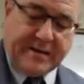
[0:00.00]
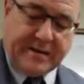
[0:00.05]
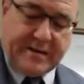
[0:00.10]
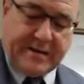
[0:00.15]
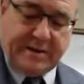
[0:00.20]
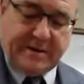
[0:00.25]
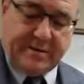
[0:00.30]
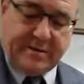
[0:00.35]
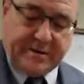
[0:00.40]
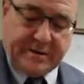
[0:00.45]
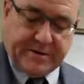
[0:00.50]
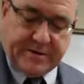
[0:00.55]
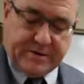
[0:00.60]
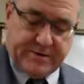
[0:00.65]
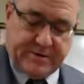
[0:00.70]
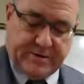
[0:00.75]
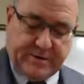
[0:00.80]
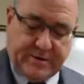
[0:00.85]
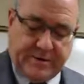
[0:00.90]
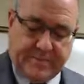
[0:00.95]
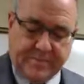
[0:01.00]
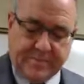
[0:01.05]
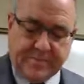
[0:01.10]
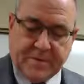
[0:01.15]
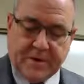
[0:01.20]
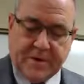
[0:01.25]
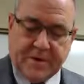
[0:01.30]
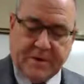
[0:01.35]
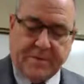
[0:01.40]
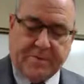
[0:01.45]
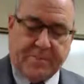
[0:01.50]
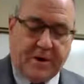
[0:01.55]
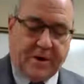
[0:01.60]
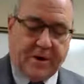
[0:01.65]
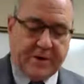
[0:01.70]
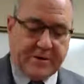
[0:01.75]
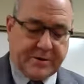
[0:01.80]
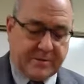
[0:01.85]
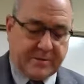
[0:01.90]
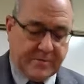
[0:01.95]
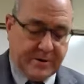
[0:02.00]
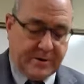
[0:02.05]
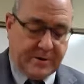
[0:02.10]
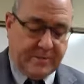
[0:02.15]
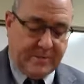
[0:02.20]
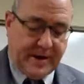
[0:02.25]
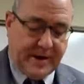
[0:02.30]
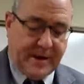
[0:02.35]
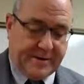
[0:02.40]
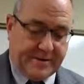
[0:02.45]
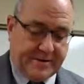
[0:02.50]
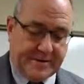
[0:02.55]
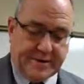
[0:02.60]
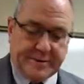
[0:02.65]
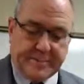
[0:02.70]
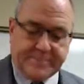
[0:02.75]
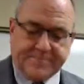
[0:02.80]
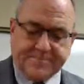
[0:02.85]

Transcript: to get on into the part that really matters.